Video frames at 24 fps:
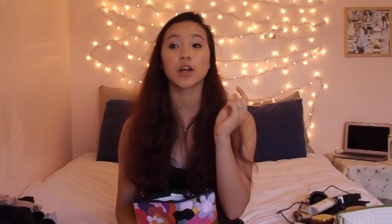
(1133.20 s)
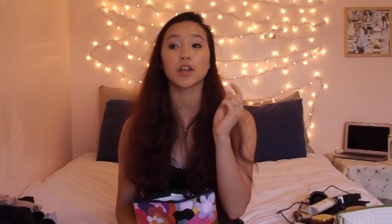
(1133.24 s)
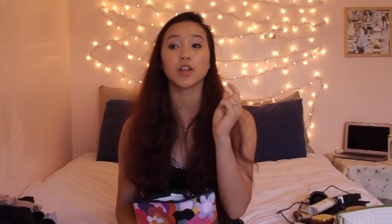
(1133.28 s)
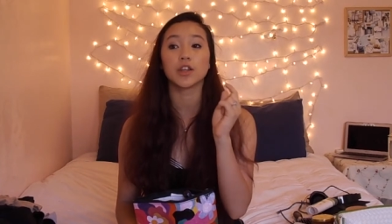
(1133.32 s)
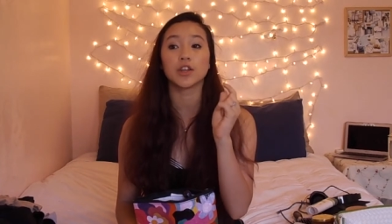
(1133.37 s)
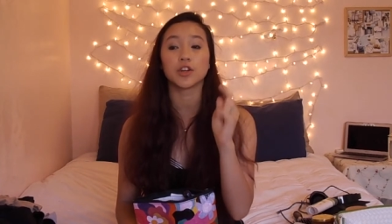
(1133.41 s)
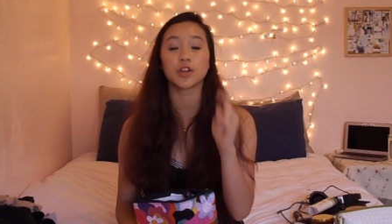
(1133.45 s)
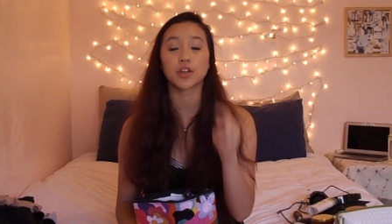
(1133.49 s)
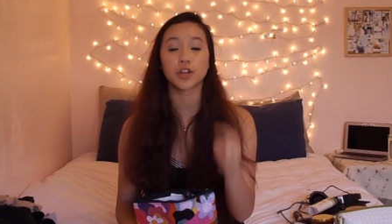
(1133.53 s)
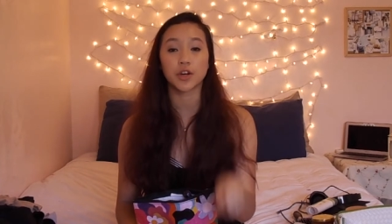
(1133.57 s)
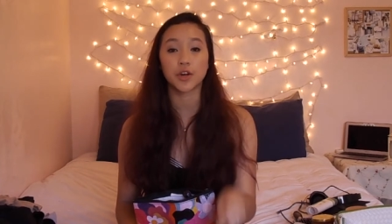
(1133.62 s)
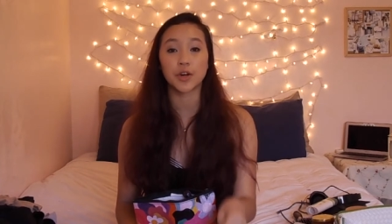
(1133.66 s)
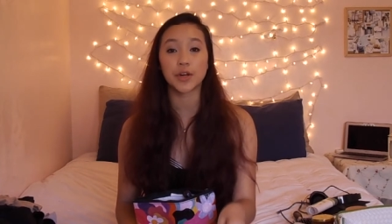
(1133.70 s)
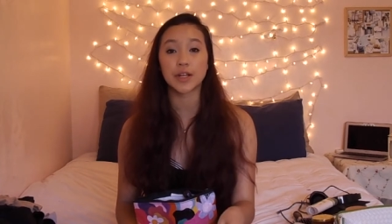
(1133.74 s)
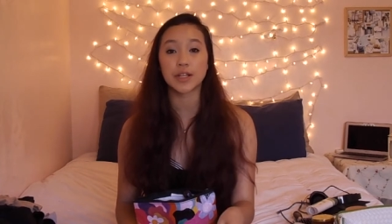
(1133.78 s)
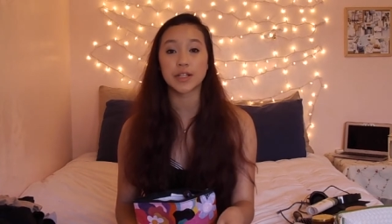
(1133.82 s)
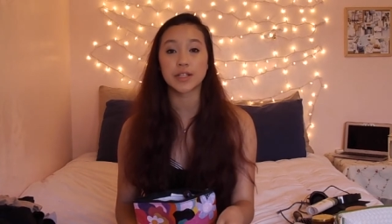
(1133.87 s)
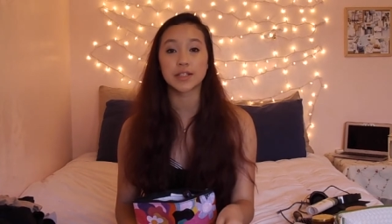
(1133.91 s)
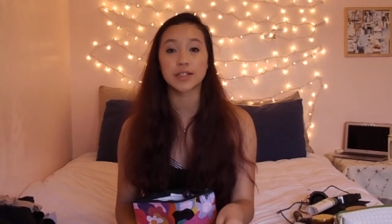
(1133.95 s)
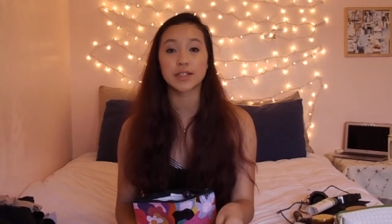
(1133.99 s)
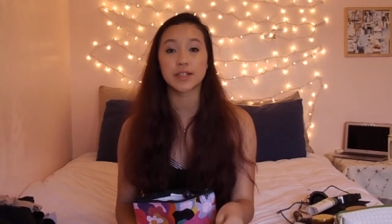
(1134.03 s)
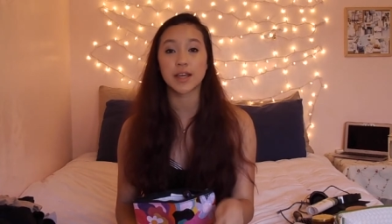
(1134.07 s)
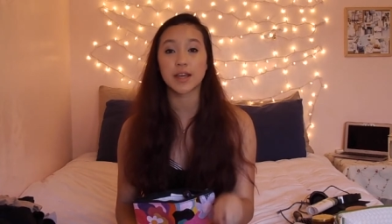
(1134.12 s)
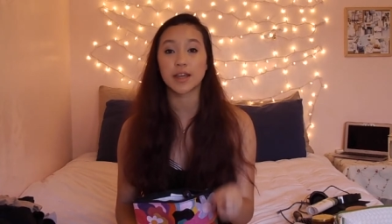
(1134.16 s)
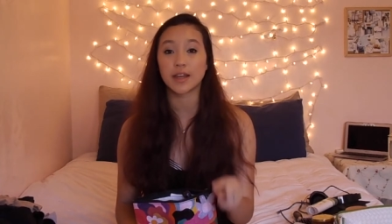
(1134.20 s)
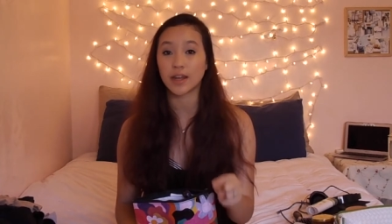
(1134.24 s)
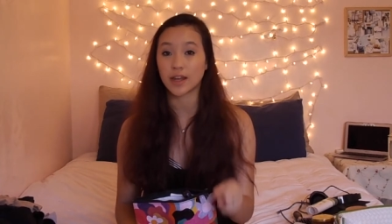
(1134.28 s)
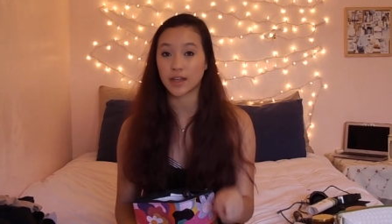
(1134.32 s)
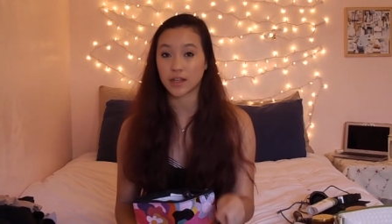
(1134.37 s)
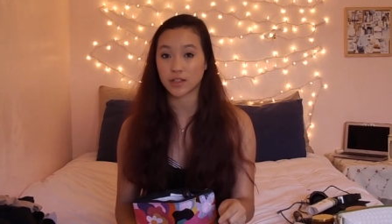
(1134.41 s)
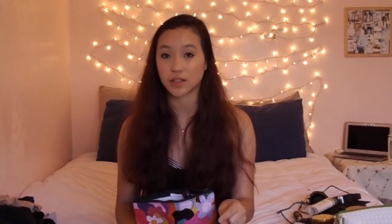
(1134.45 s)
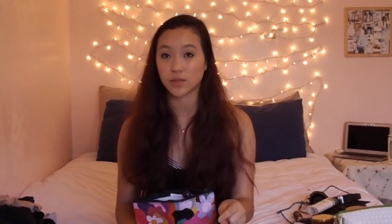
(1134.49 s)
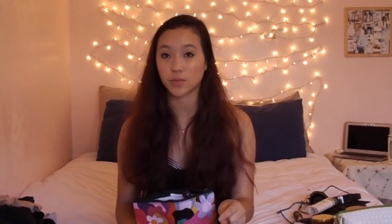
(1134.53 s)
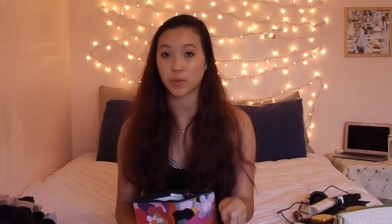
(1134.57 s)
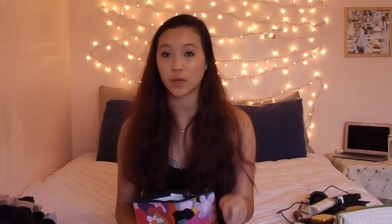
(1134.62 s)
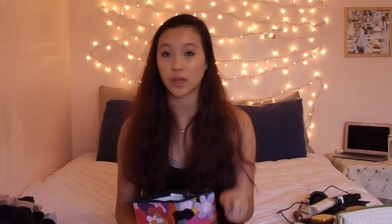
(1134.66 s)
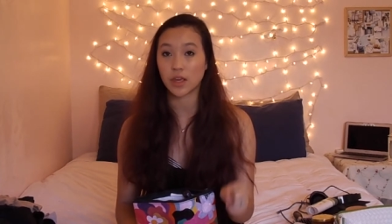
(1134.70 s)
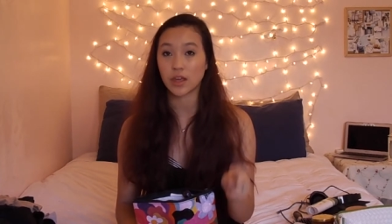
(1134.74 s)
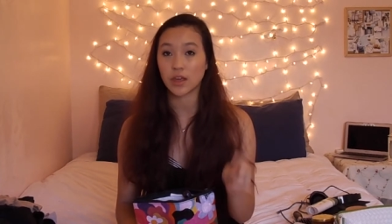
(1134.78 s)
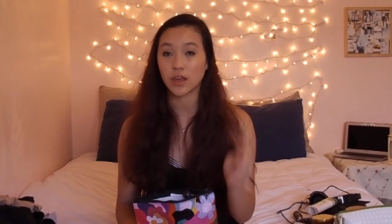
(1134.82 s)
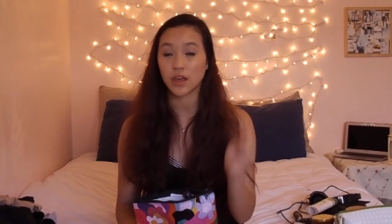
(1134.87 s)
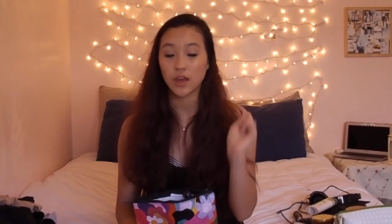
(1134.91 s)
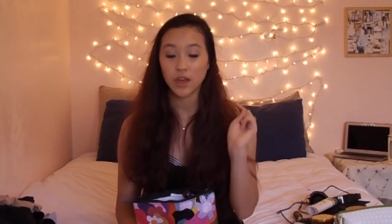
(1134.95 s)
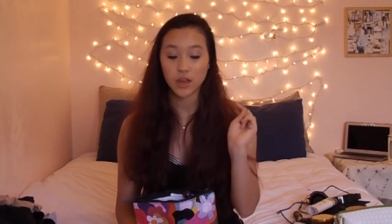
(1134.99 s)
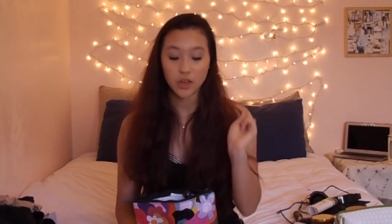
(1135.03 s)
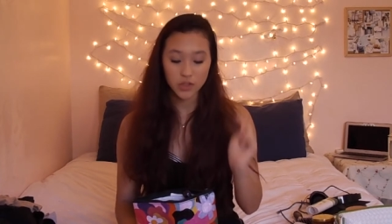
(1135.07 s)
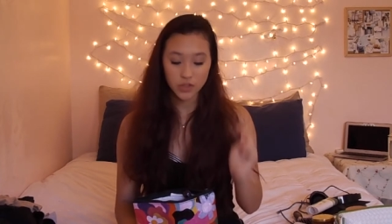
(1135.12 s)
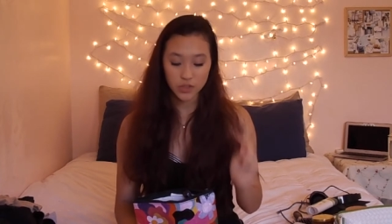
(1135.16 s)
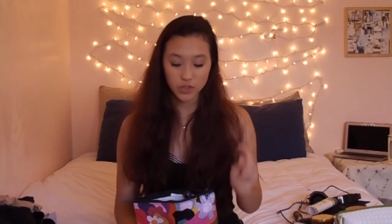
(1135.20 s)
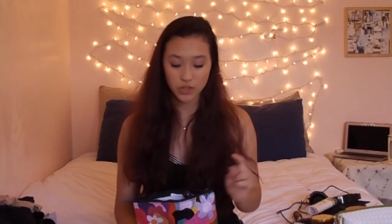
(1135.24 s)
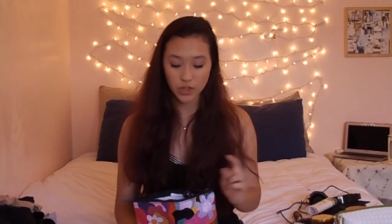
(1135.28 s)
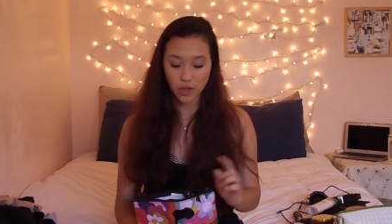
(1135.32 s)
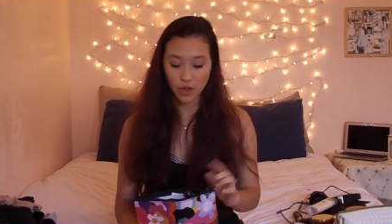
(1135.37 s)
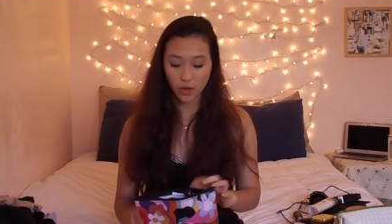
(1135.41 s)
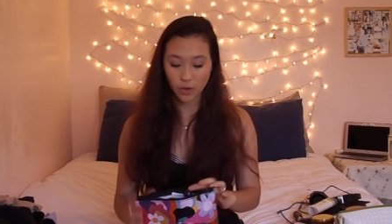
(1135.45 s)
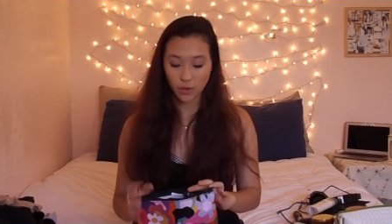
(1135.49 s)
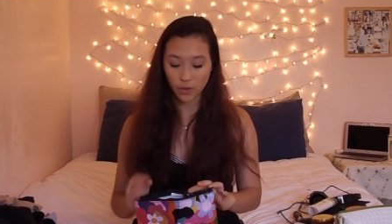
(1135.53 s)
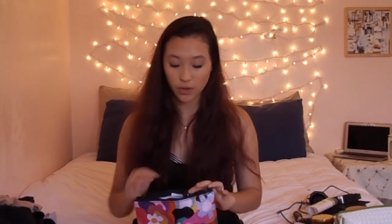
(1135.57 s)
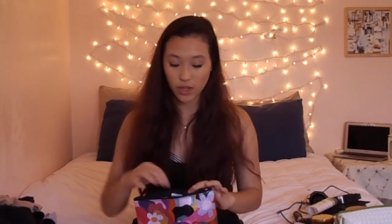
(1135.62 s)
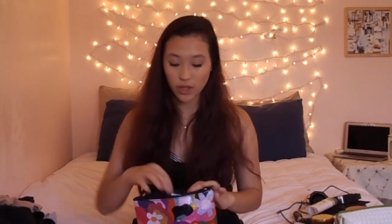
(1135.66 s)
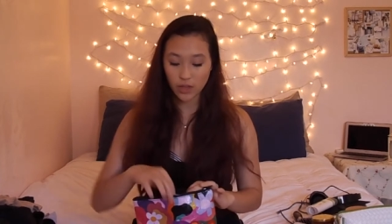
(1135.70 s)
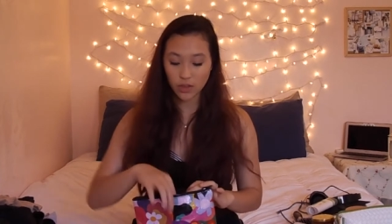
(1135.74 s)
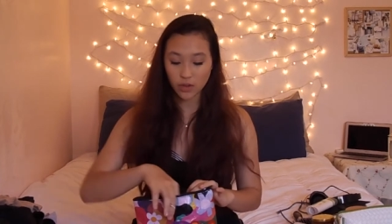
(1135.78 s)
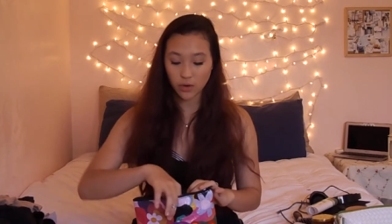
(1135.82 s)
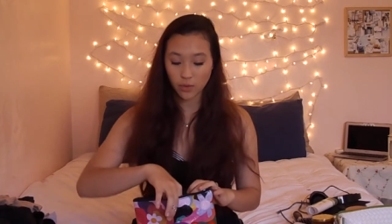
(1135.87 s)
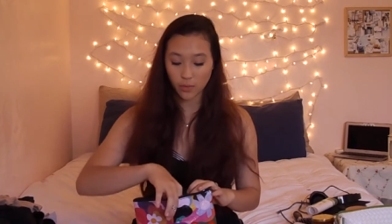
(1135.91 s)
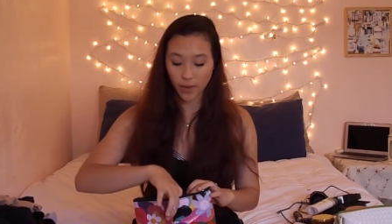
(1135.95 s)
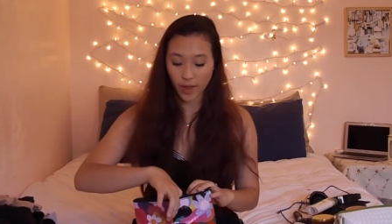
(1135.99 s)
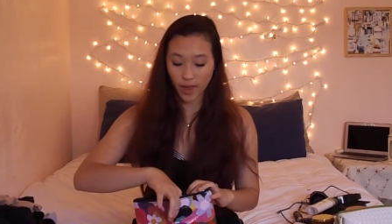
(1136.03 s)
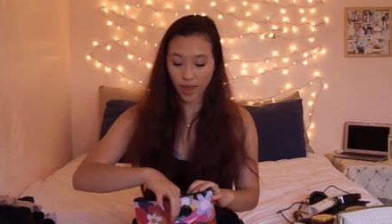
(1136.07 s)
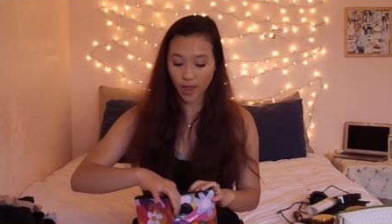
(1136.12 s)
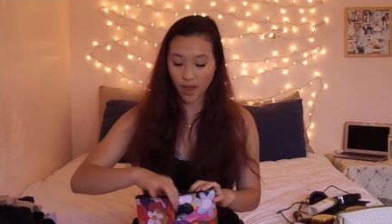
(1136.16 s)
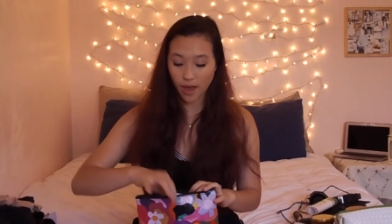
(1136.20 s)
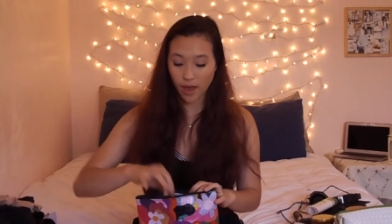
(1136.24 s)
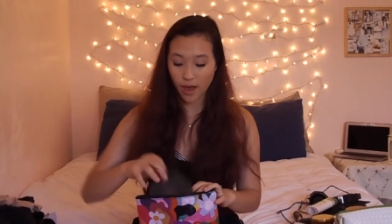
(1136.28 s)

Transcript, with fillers: you're going to see it next week. So either way.